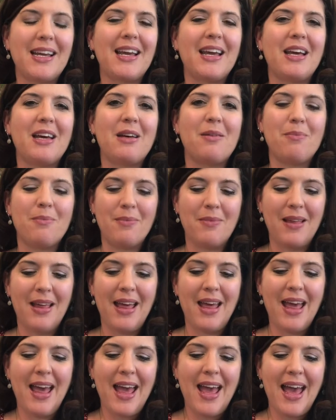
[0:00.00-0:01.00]
him.
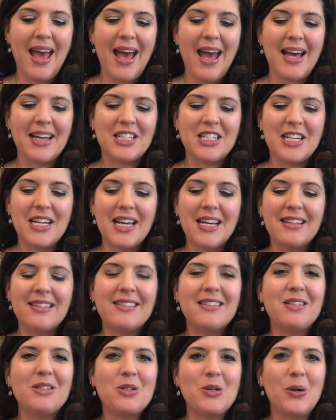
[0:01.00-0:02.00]
And she had a
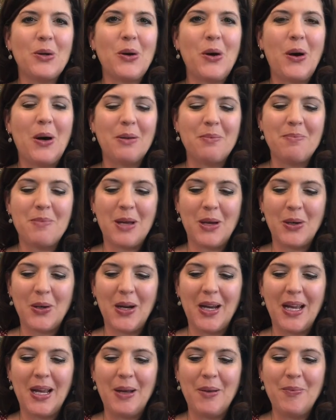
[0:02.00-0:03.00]
sister called
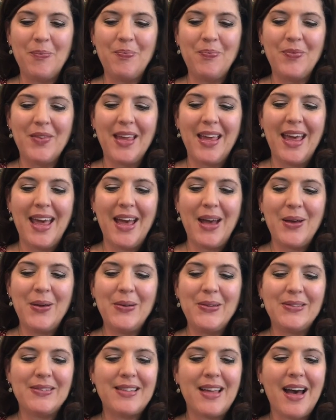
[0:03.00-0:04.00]
Mary,
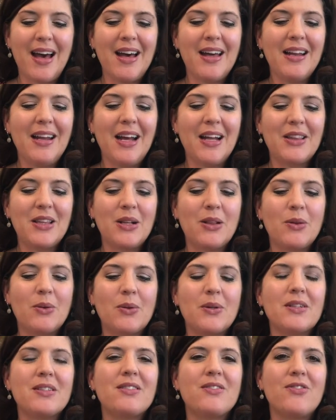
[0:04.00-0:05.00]
who sat at the
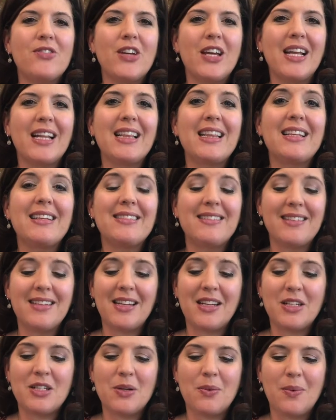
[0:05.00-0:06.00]
Lord's feet
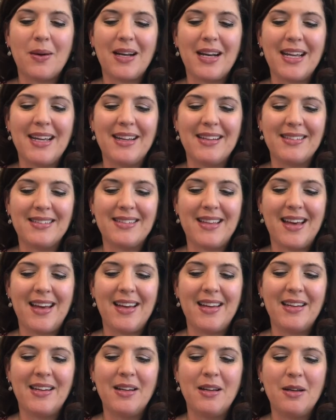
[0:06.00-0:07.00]
listening to what he had
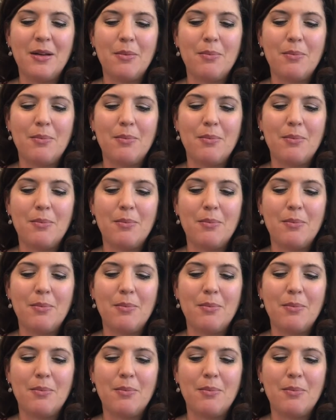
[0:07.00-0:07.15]
said.